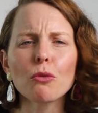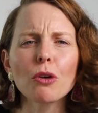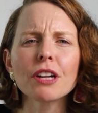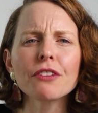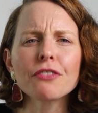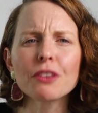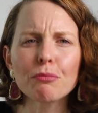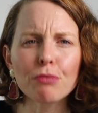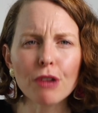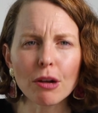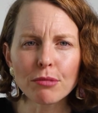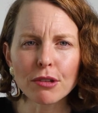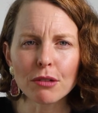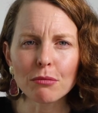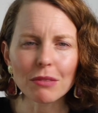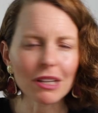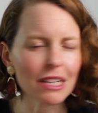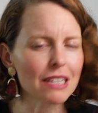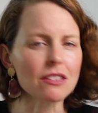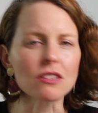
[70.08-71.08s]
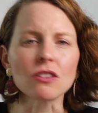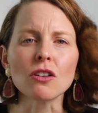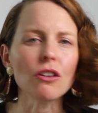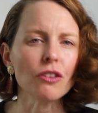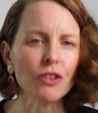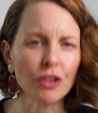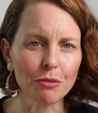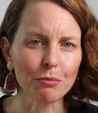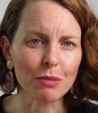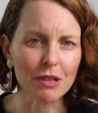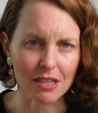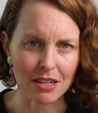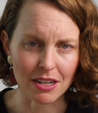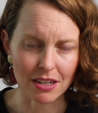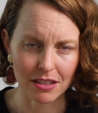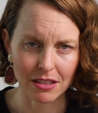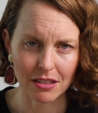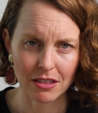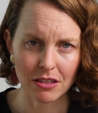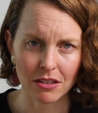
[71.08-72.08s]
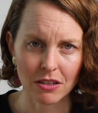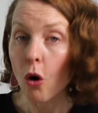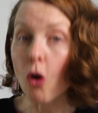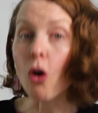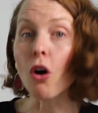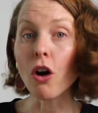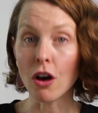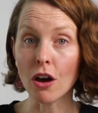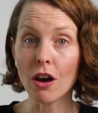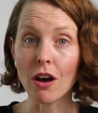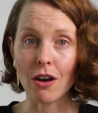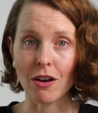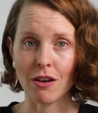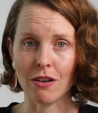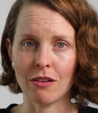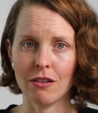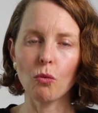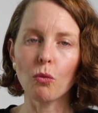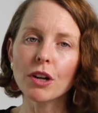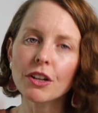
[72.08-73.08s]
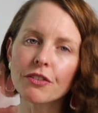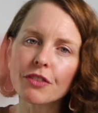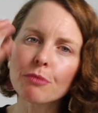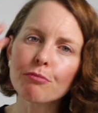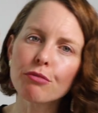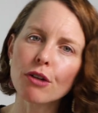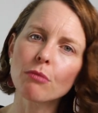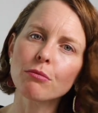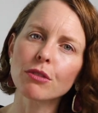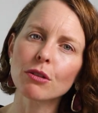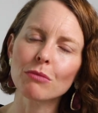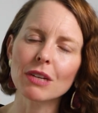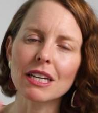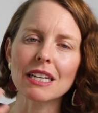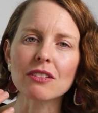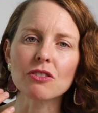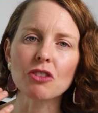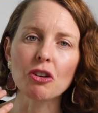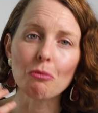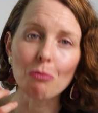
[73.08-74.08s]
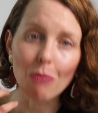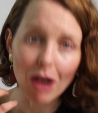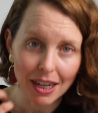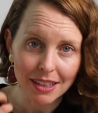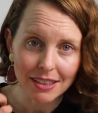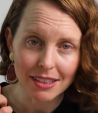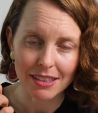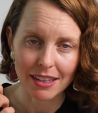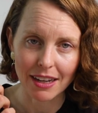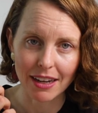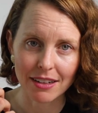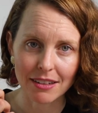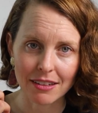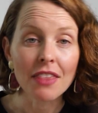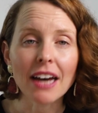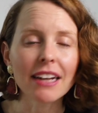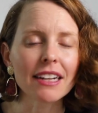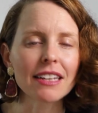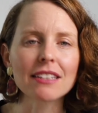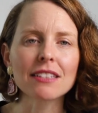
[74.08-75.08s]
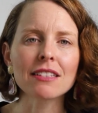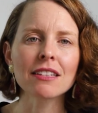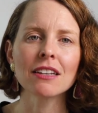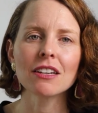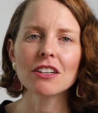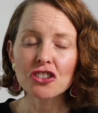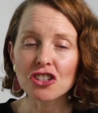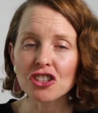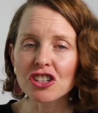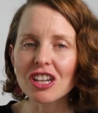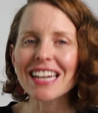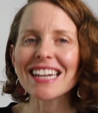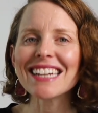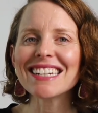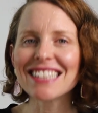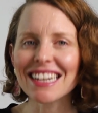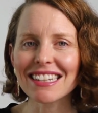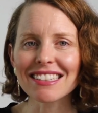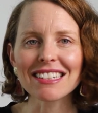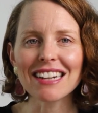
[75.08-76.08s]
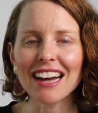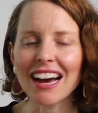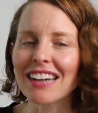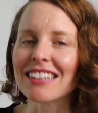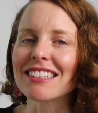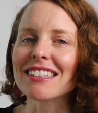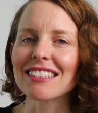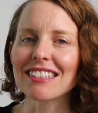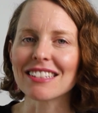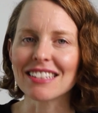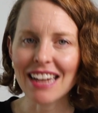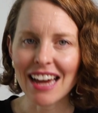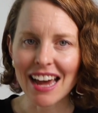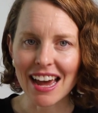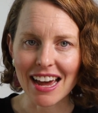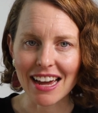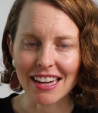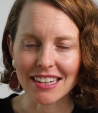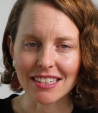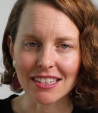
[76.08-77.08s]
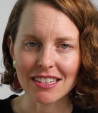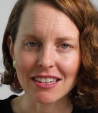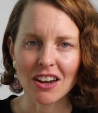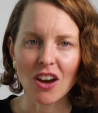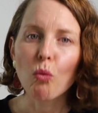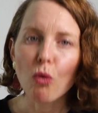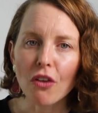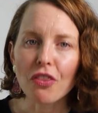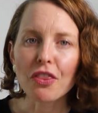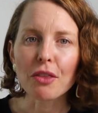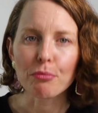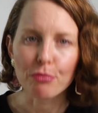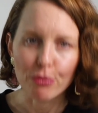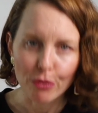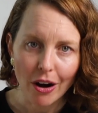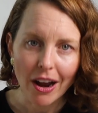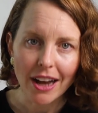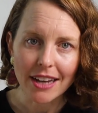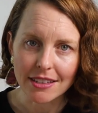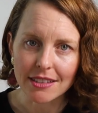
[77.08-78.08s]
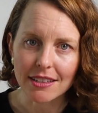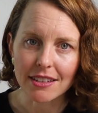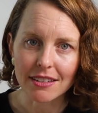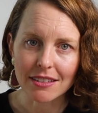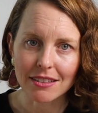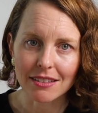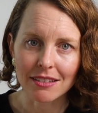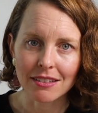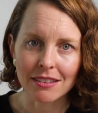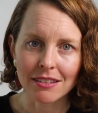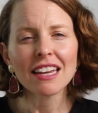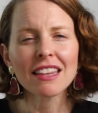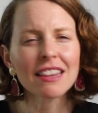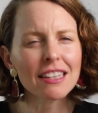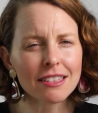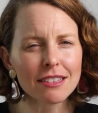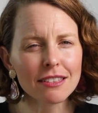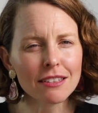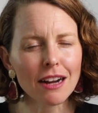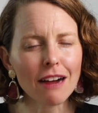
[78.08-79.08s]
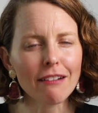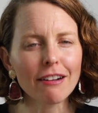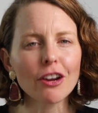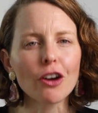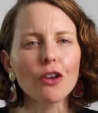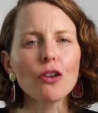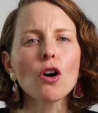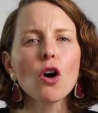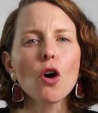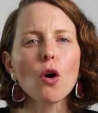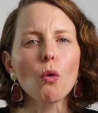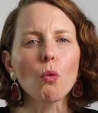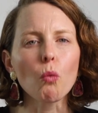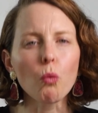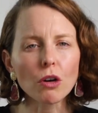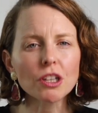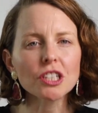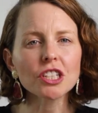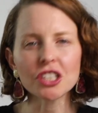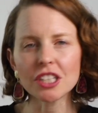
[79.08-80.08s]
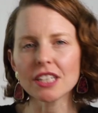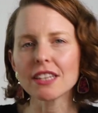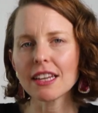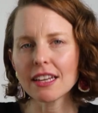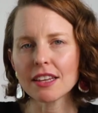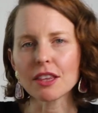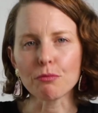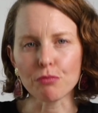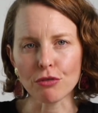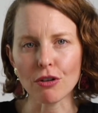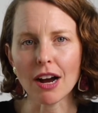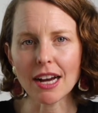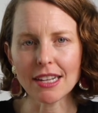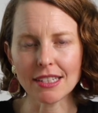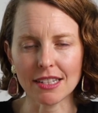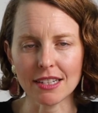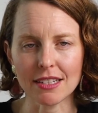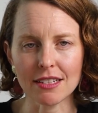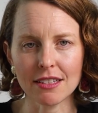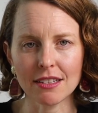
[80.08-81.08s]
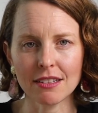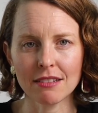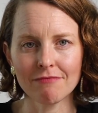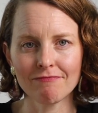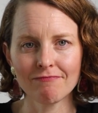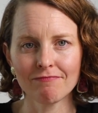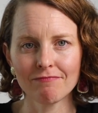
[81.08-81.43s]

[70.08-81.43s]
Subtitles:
what if the problem is not her business or her? What if the problem is her mindset? That is, she doesn't understand what the prize is. In this scenario, what does she think the prize is?